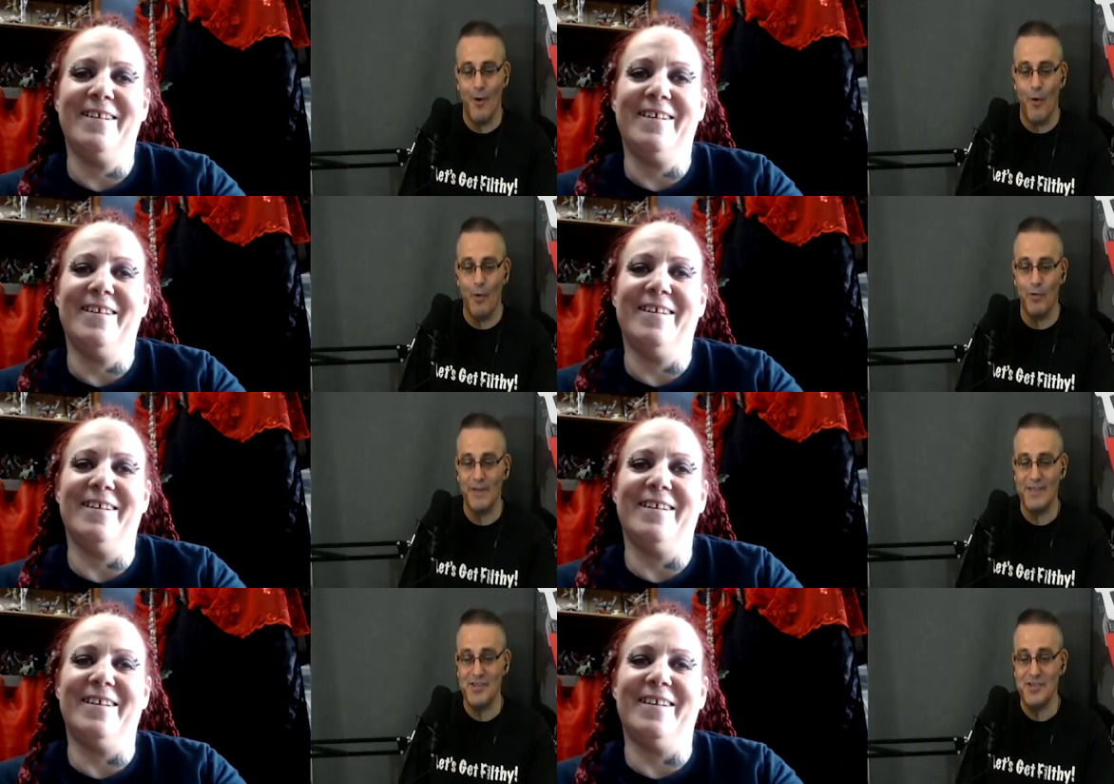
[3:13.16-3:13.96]

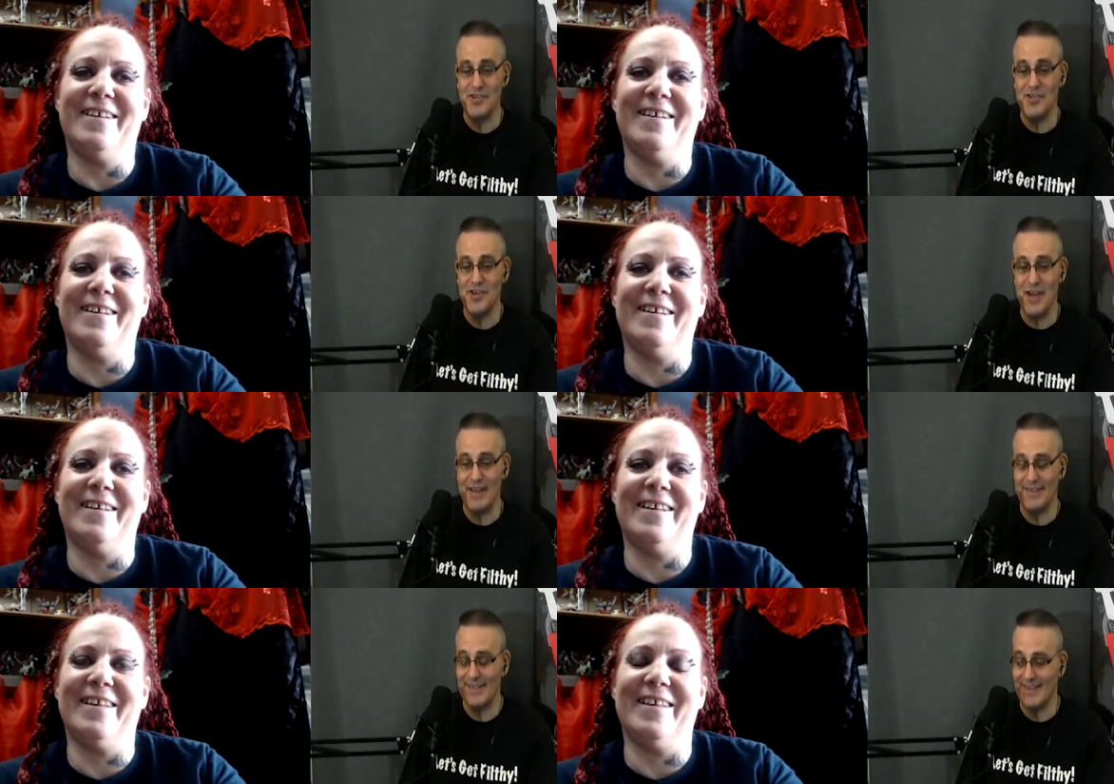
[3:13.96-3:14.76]
Speaker 1: Holy
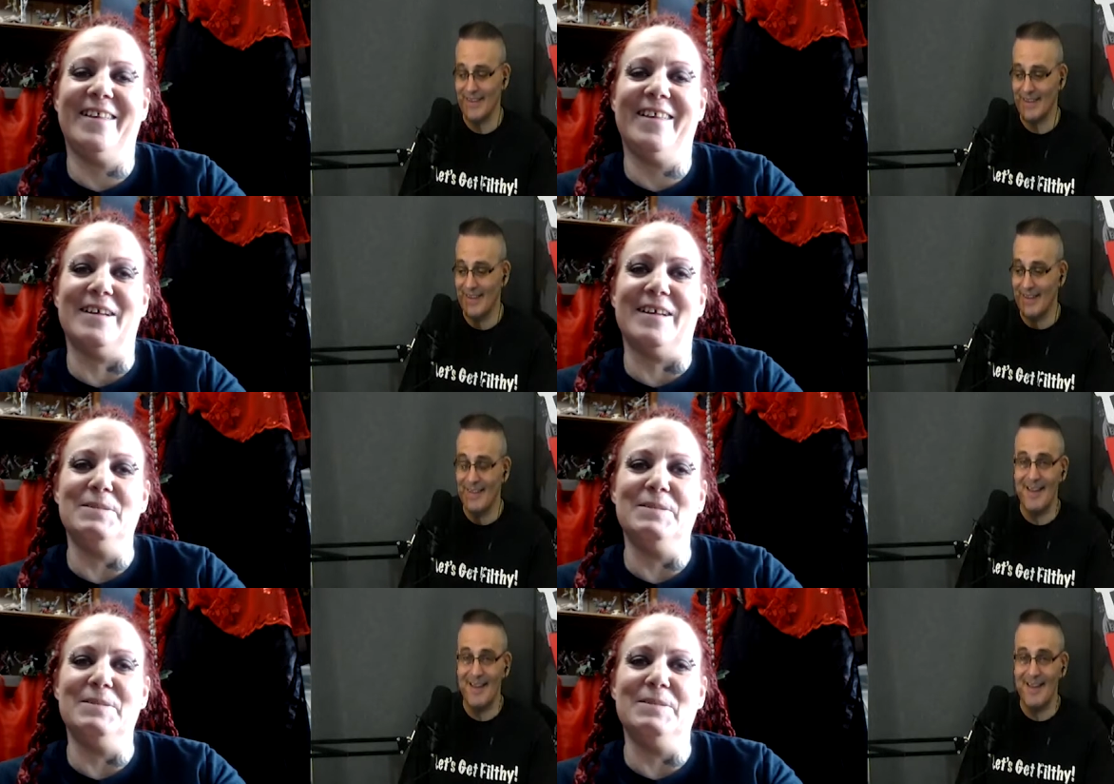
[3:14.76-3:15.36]
shit. Yeah.